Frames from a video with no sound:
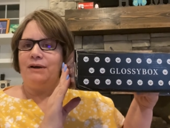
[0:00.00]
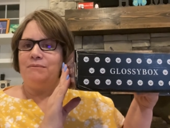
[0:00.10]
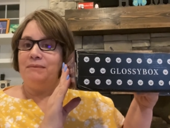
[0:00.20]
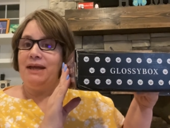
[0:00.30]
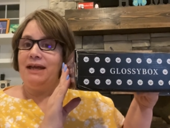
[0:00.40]

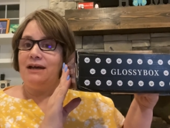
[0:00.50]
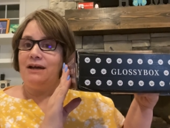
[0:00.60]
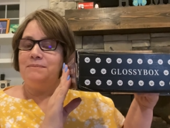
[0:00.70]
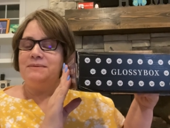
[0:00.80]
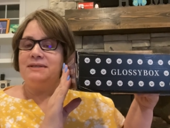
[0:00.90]

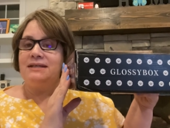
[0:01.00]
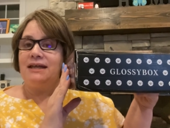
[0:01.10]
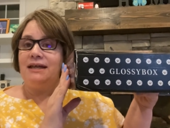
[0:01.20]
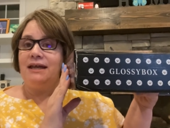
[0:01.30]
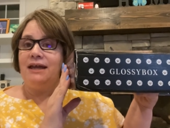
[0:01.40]
makeup,
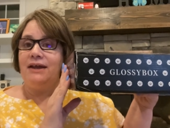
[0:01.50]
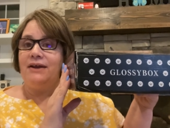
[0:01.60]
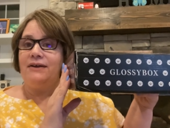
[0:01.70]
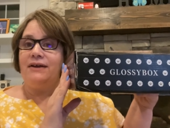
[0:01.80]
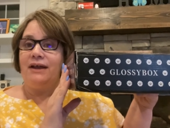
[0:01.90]

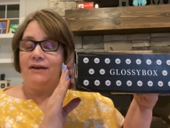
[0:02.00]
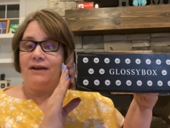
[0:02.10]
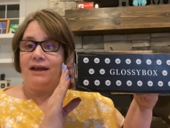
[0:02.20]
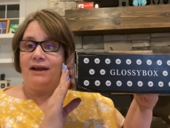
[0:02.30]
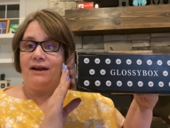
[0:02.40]
skincare,
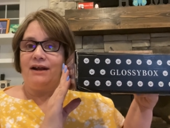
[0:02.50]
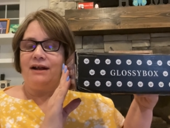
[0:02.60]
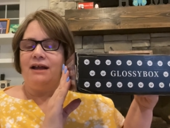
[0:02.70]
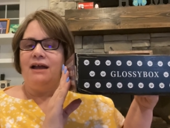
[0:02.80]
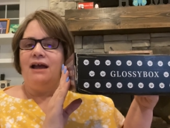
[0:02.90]
hair care.